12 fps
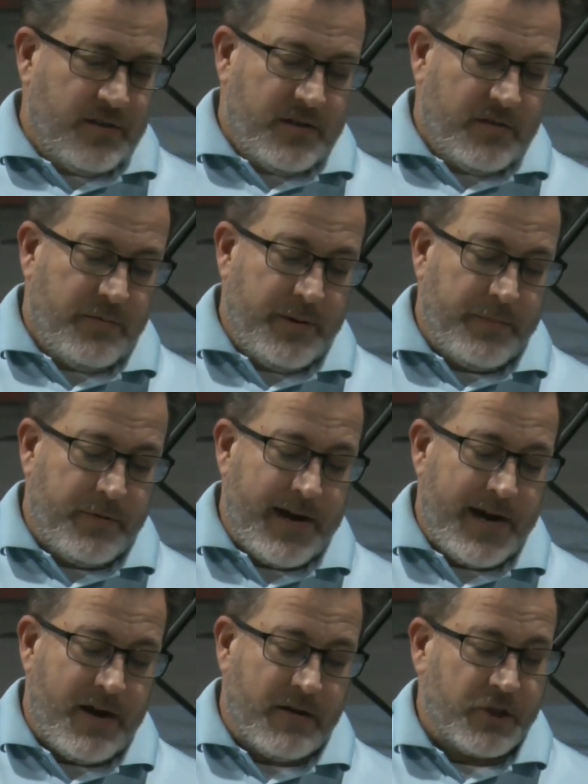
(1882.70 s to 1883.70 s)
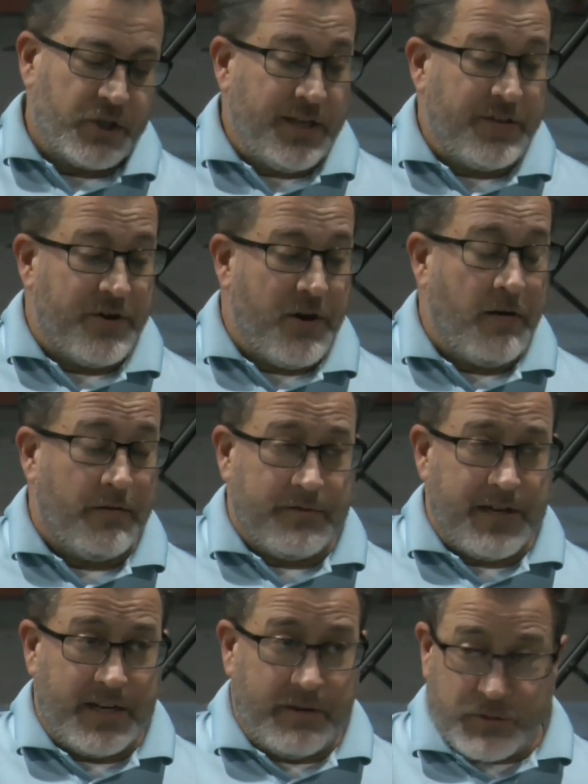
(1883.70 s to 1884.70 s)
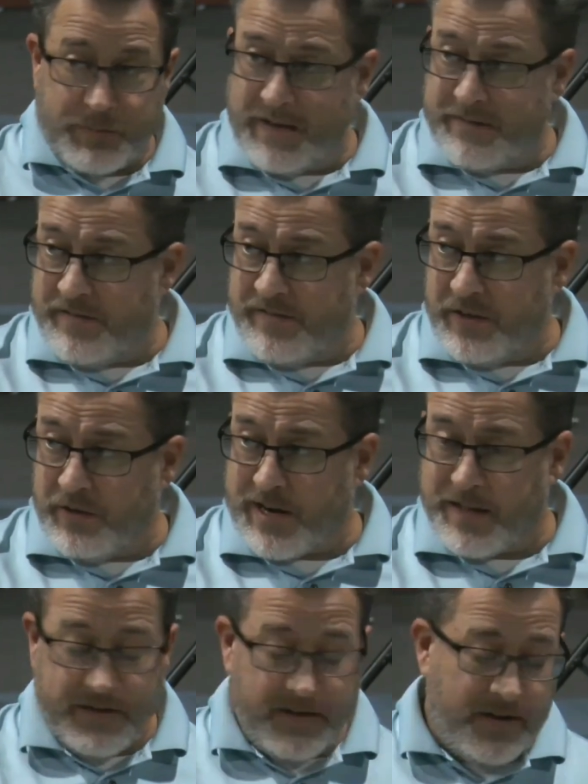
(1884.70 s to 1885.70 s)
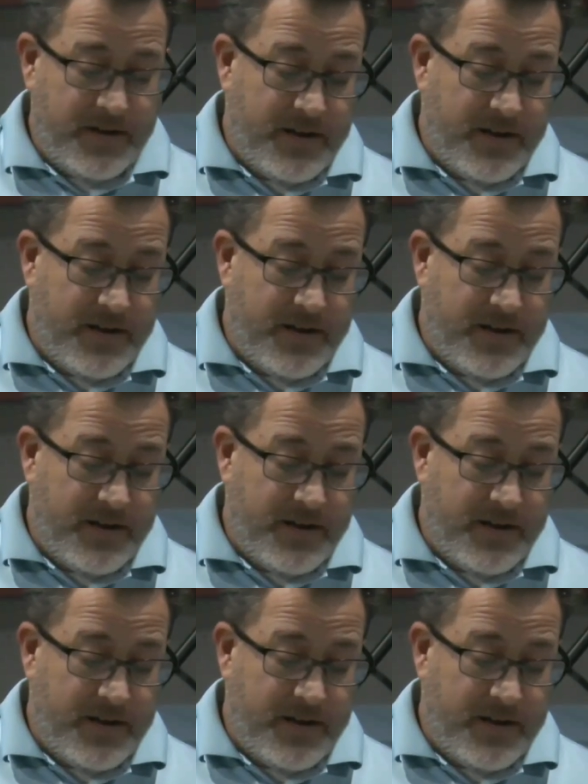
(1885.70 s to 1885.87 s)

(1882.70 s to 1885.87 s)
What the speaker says: Remember how she thought that it was being fulfilled right then?